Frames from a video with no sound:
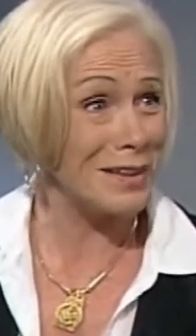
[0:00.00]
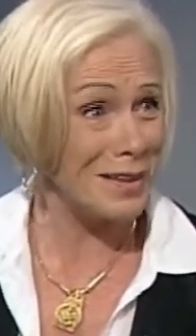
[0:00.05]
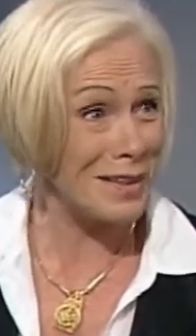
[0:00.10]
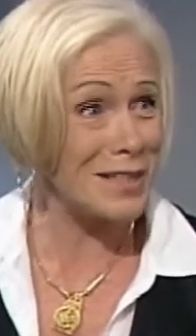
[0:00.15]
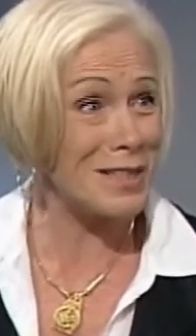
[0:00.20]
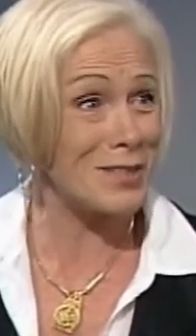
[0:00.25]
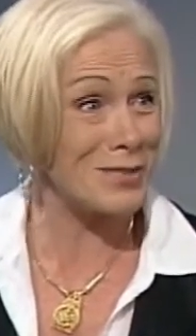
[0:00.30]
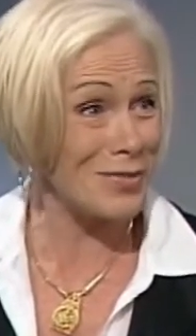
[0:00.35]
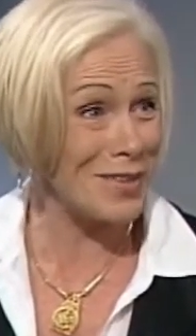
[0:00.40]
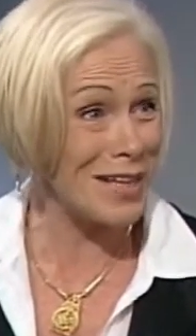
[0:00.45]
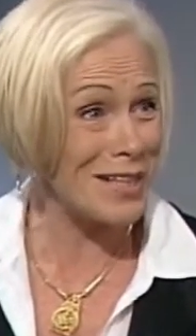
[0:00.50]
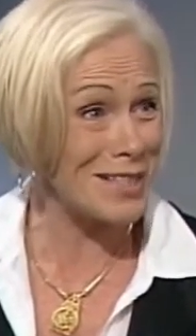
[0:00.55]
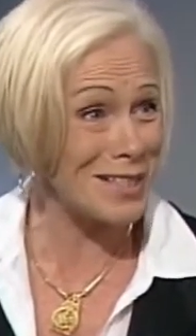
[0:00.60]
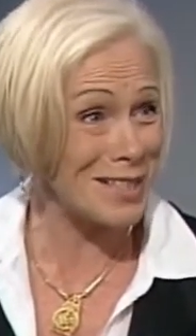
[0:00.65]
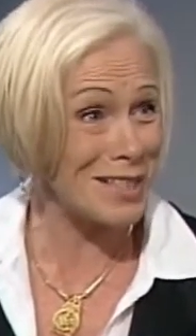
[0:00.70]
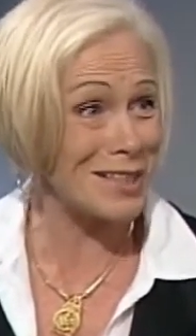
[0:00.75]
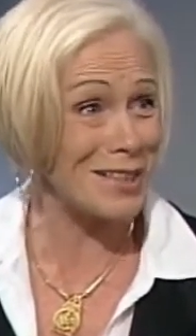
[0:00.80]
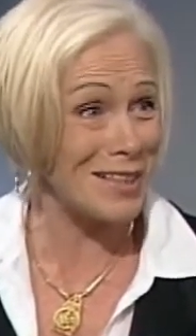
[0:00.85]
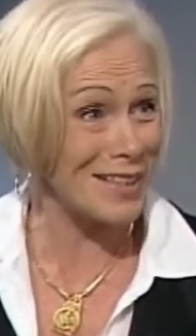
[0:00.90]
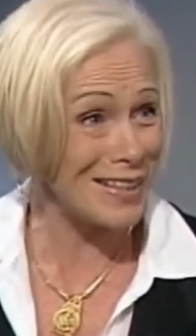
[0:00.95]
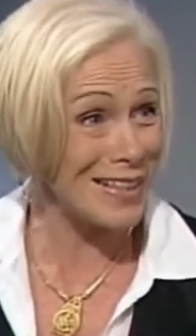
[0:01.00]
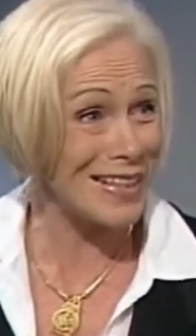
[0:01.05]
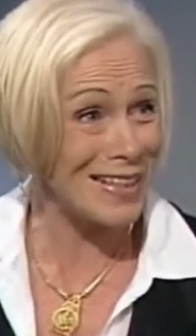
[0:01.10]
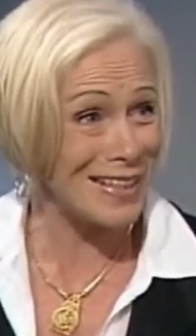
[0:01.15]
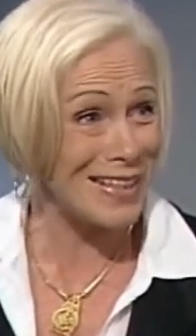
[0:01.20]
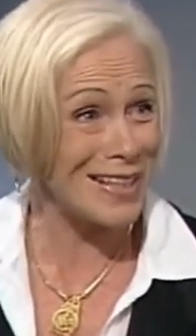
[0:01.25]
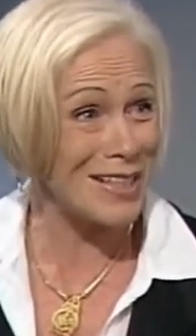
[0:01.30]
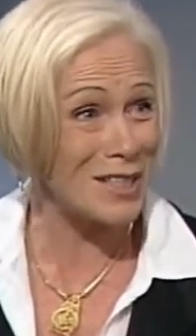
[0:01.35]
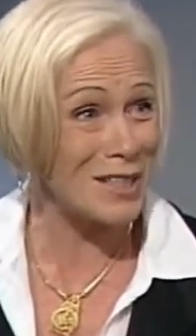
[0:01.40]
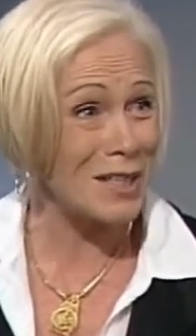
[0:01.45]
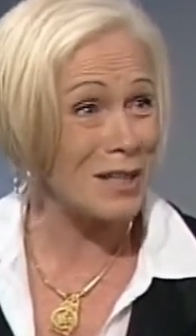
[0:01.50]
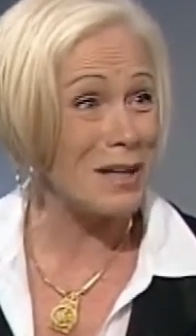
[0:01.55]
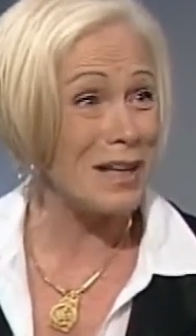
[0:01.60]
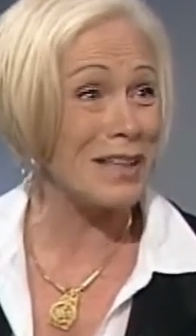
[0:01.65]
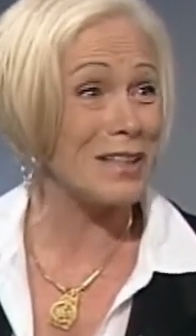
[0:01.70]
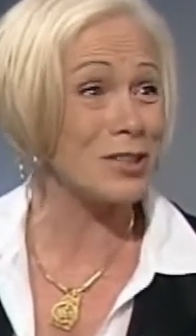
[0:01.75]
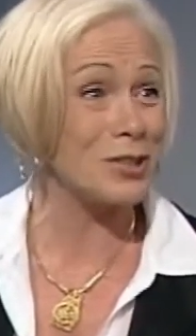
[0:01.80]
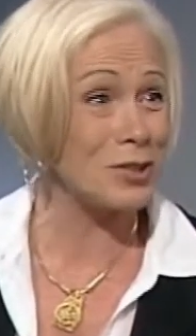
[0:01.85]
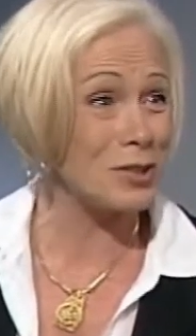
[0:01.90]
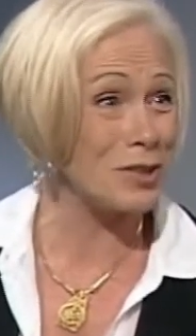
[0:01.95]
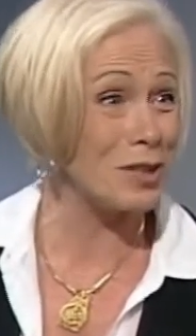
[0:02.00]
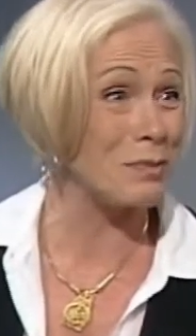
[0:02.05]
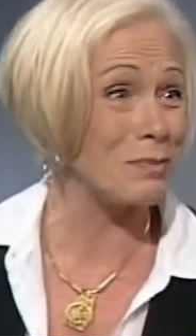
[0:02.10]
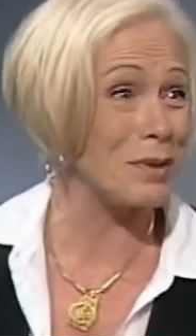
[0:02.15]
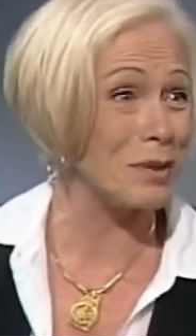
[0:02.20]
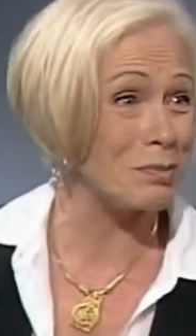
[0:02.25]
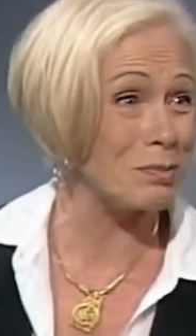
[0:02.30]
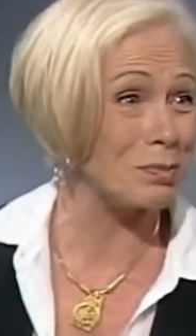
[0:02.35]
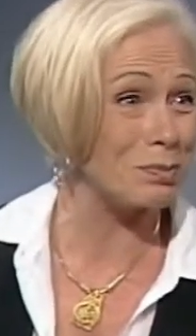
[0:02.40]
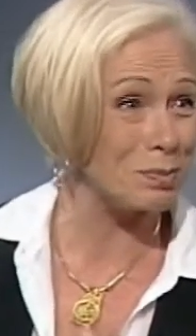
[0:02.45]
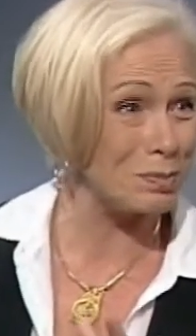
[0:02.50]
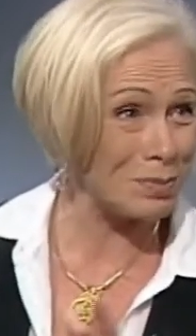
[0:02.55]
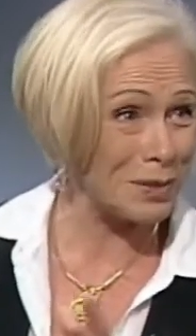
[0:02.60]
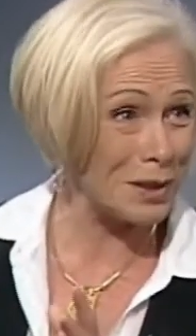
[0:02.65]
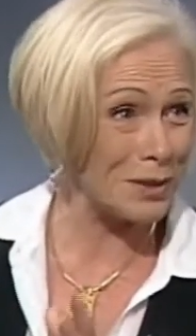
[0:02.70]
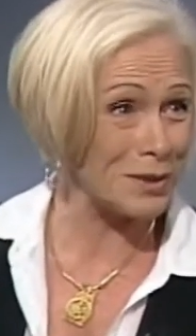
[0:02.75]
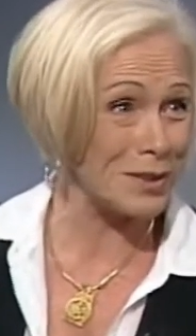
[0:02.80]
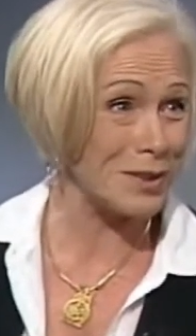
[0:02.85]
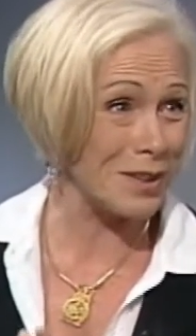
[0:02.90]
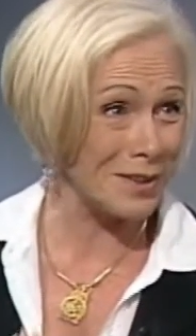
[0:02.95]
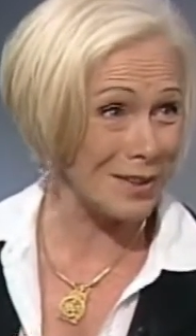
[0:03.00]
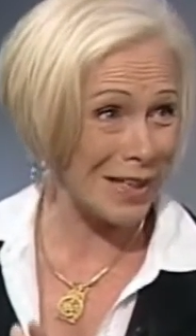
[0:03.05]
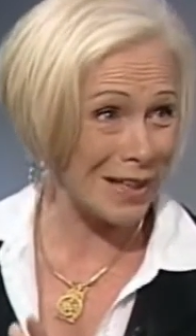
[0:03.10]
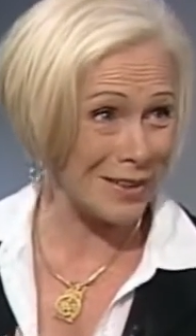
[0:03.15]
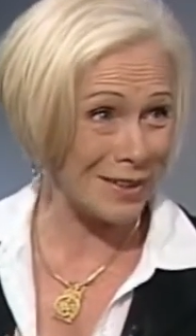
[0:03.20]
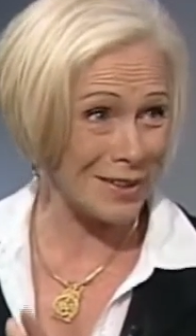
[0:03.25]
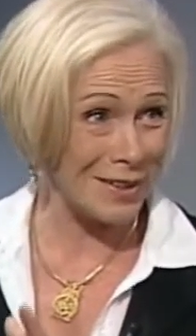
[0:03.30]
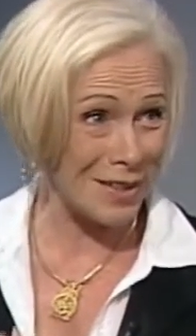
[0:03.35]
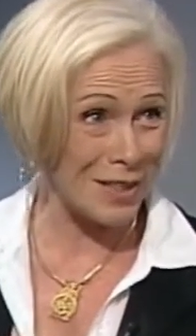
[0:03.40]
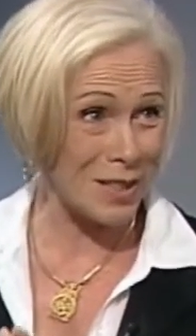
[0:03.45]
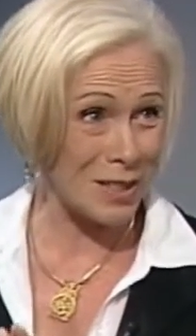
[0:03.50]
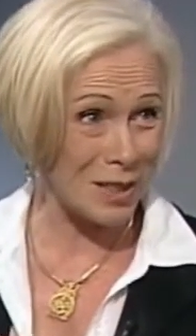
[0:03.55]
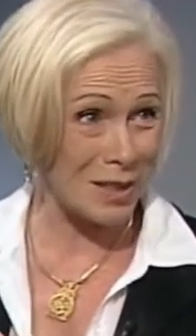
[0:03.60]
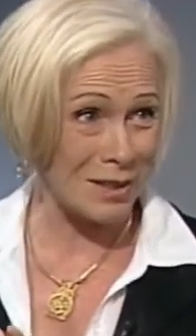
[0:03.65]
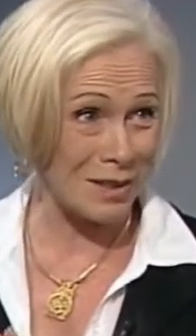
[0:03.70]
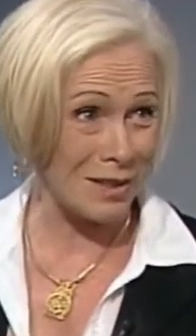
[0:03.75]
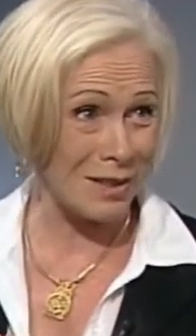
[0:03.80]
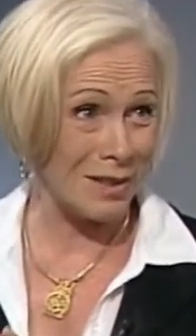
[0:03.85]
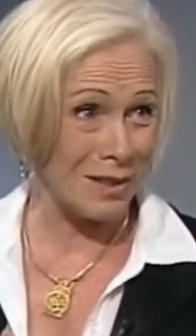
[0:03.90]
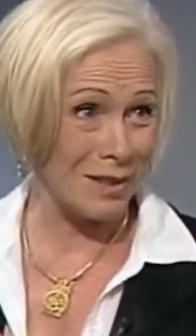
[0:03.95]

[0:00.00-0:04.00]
Let's face it, it is. Shouldn't have been plunked on that nice